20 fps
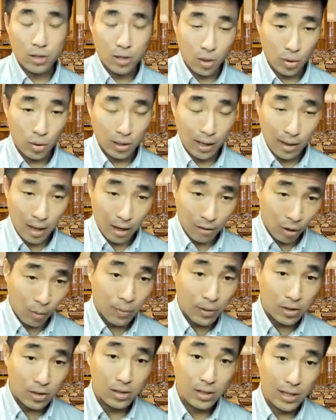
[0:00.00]
and that
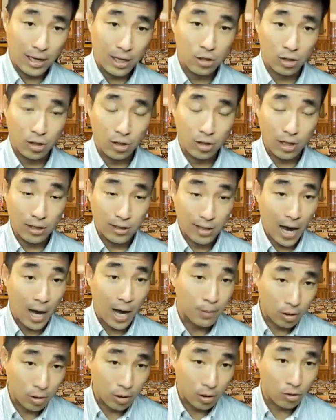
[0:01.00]
representation is
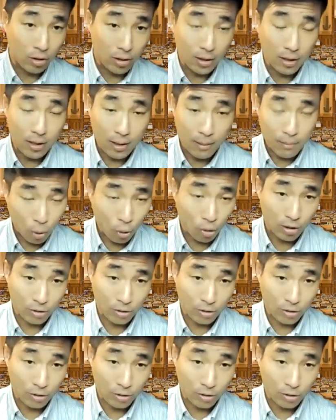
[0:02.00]
absolutely important.